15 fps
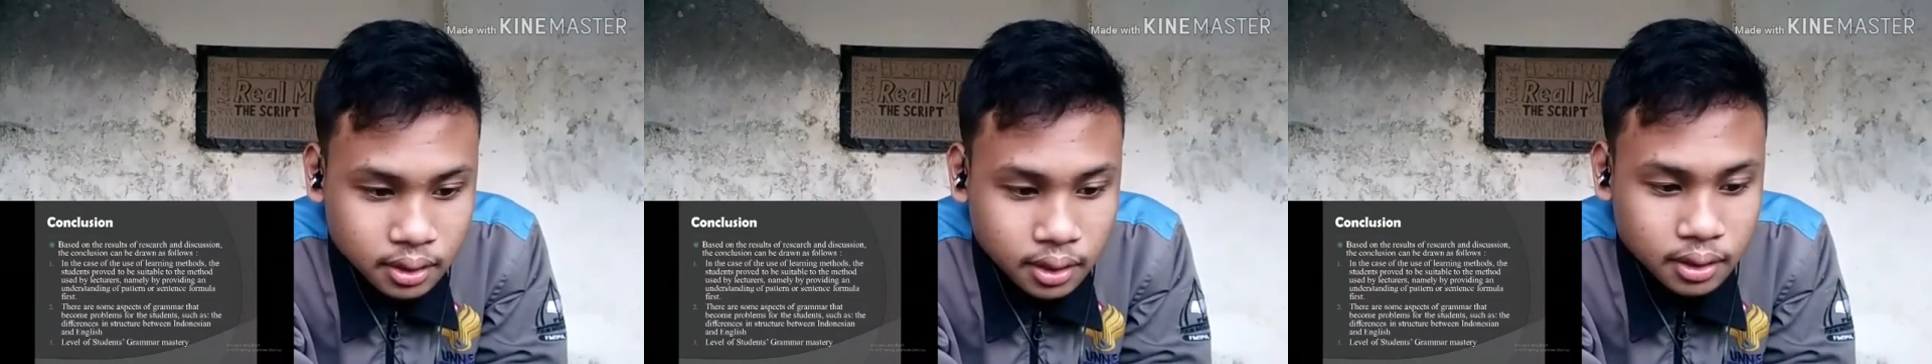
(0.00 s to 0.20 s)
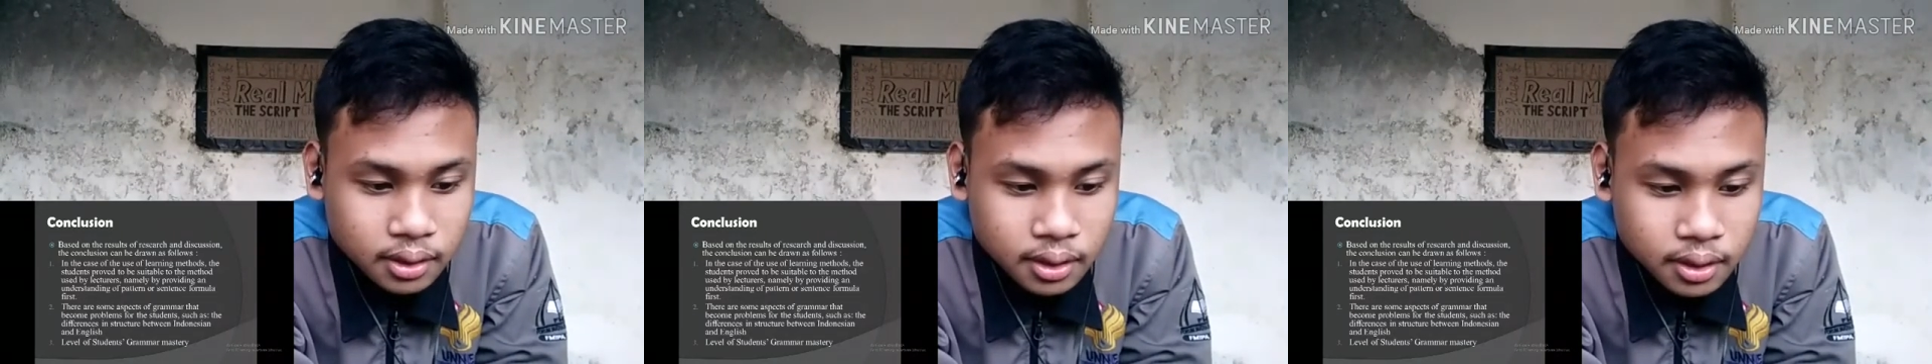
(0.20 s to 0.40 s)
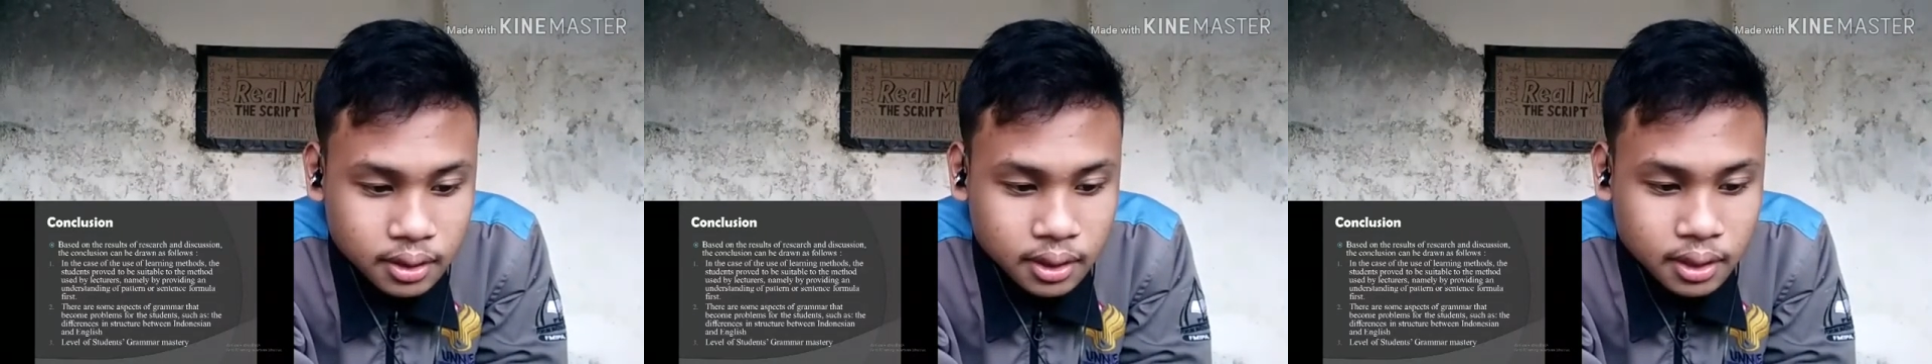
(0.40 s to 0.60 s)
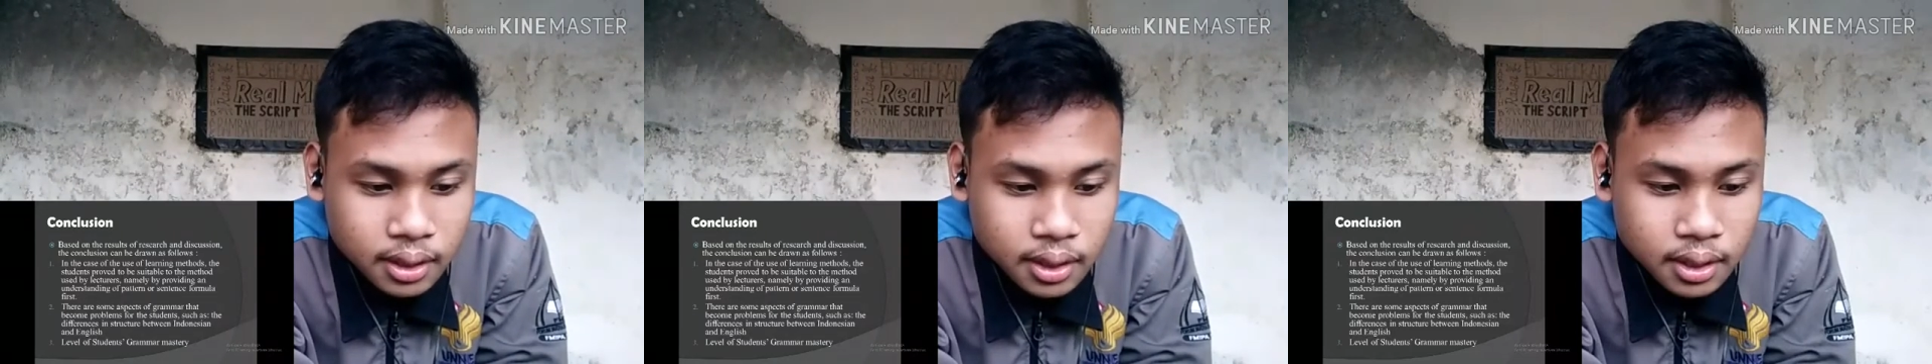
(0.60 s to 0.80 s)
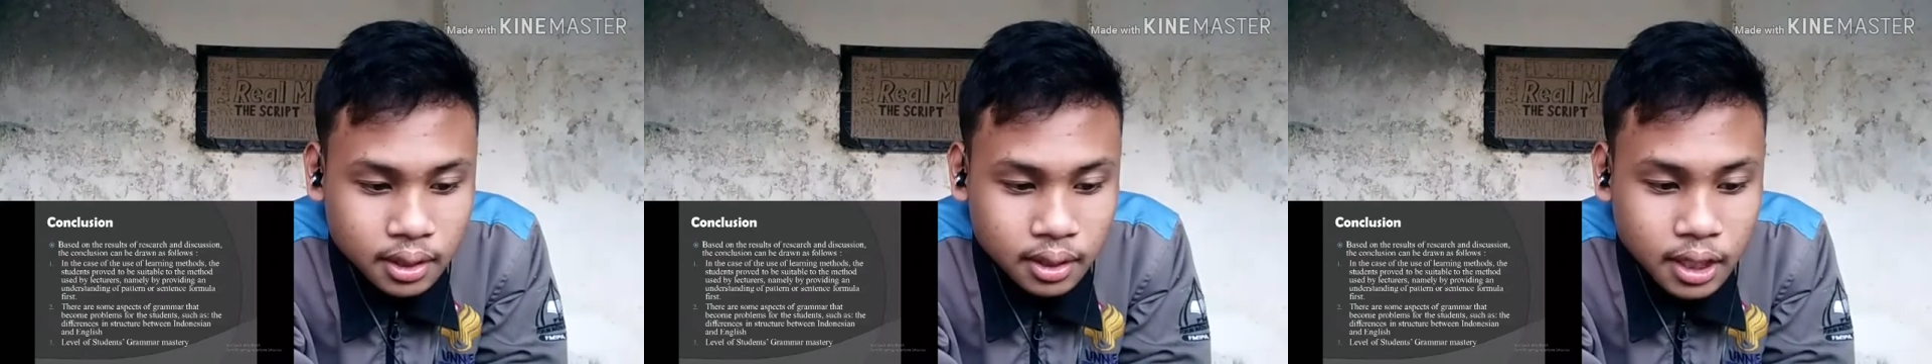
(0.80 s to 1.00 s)
The third,
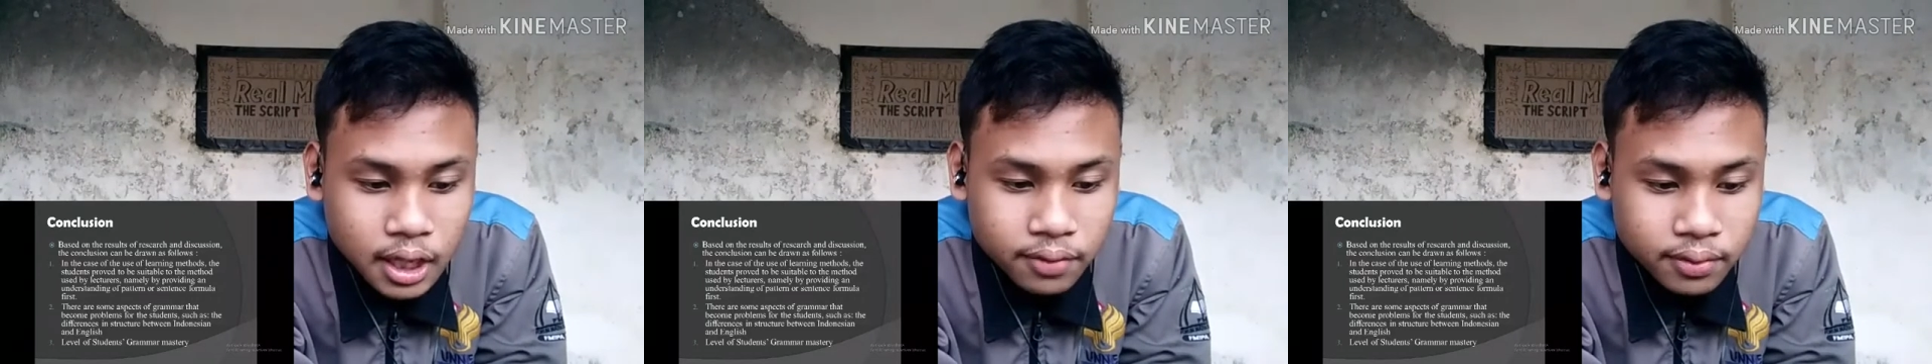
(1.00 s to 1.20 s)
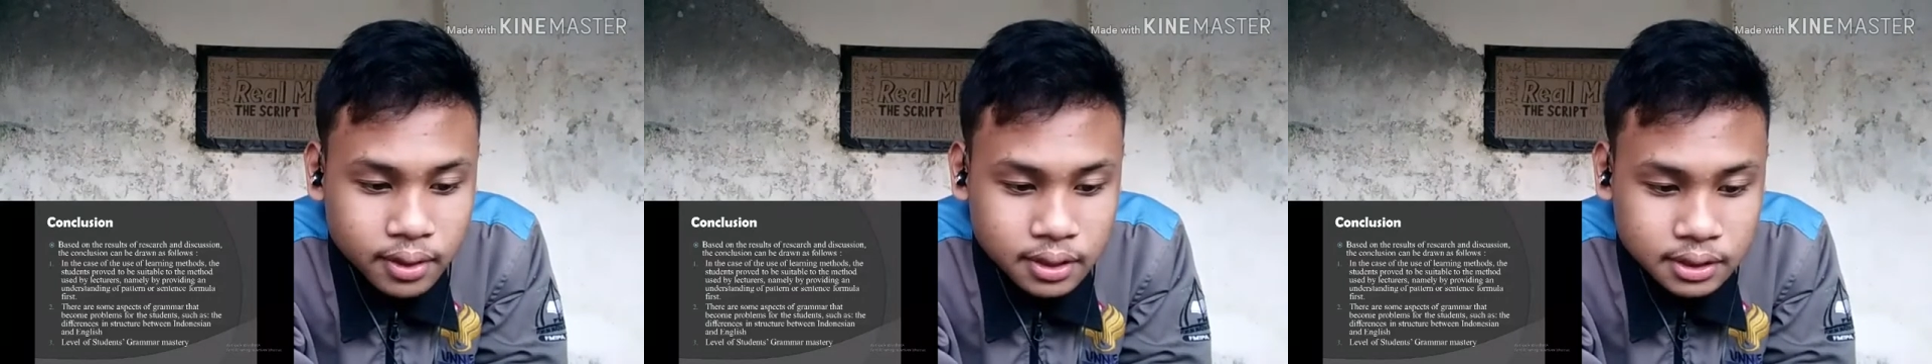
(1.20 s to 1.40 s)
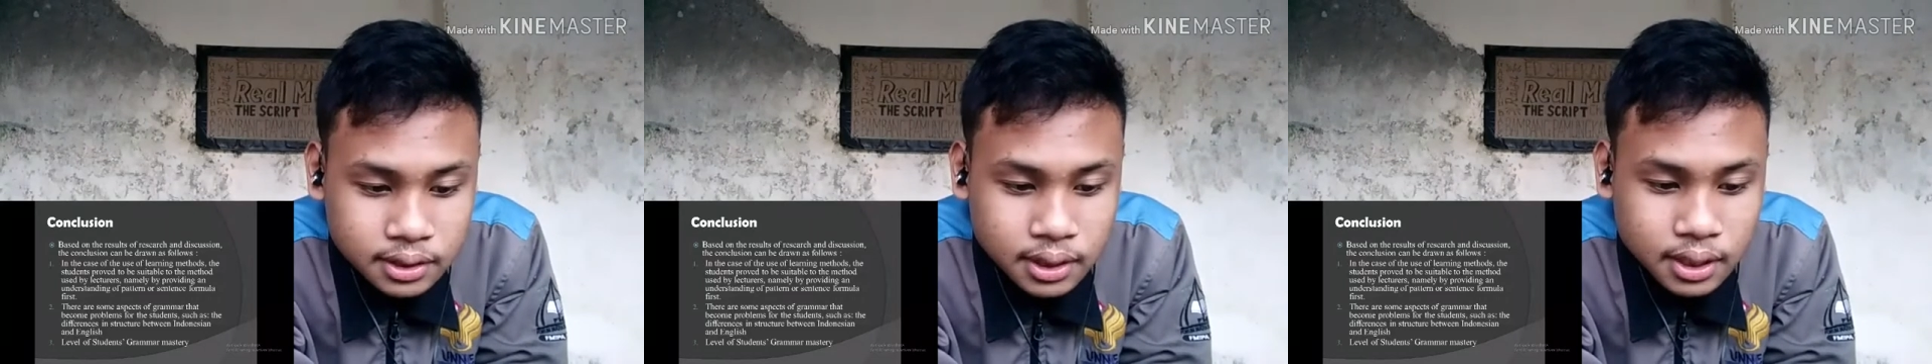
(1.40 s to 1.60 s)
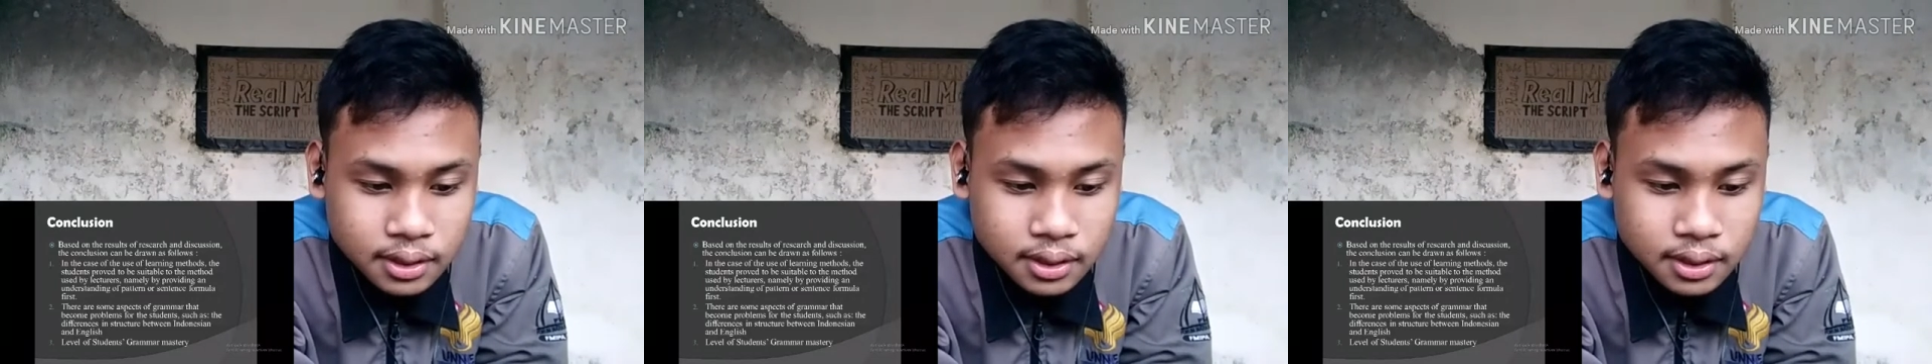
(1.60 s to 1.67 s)
level